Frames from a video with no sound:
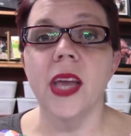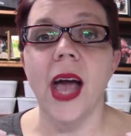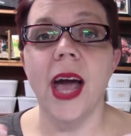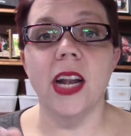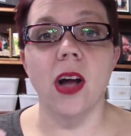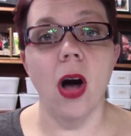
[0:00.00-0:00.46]

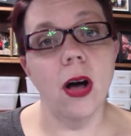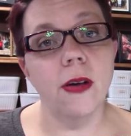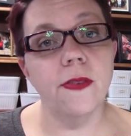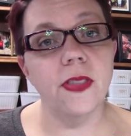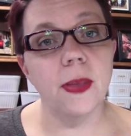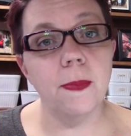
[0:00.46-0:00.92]
at
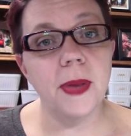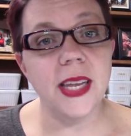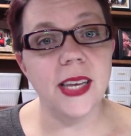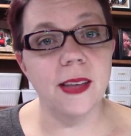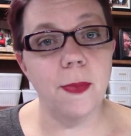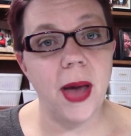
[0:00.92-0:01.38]

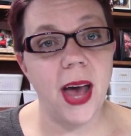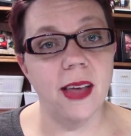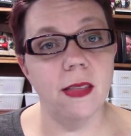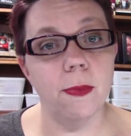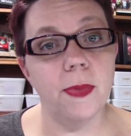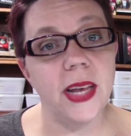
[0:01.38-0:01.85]

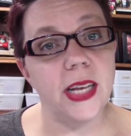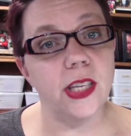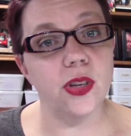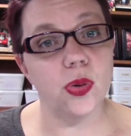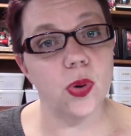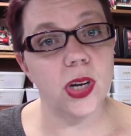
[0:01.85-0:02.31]

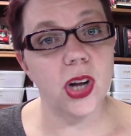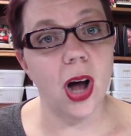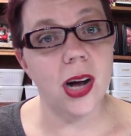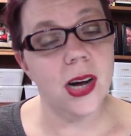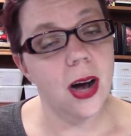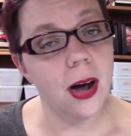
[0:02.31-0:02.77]

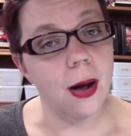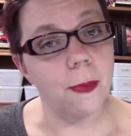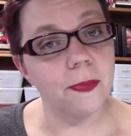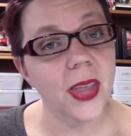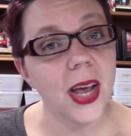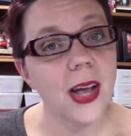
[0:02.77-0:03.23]
offthebeadedpathbeadstore.com.